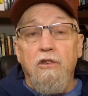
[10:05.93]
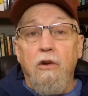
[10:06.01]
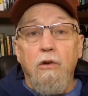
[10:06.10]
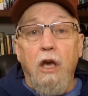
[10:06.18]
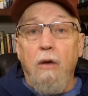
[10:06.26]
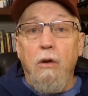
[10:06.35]

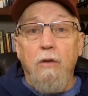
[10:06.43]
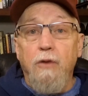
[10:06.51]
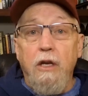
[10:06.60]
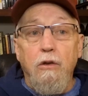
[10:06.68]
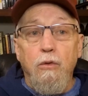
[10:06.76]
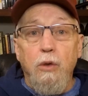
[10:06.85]
okay, what if
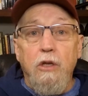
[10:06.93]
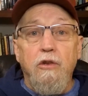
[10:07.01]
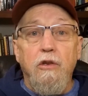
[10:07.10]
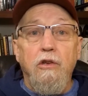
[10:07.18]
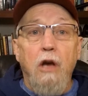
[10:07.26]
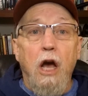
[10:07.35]
I do reach
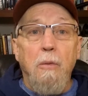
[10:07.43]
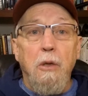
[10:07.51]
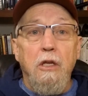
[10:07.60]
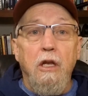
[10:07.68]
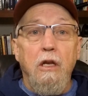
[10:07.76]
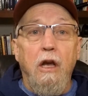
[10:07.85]
the top
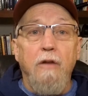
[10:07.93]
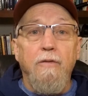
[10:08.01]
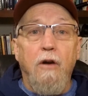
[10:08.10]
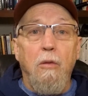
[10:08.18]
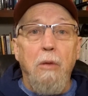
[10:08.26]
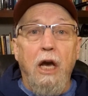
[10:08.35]
and then I
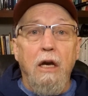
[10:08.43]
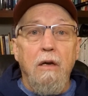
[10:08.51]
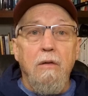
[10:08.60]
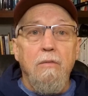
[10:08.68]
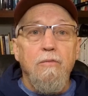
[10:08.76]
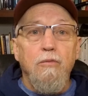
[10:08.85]
fall back
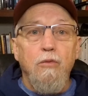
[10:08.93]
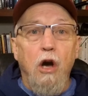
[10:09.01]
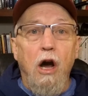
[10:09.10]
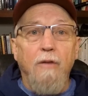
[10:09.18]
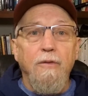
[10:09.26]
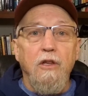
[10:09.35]

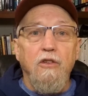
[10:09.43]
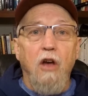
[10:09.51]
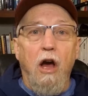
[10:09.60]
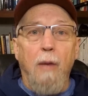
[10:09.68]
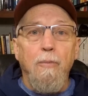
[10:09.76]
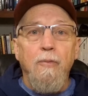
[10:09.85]
off of the
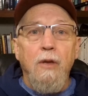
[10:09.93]
top?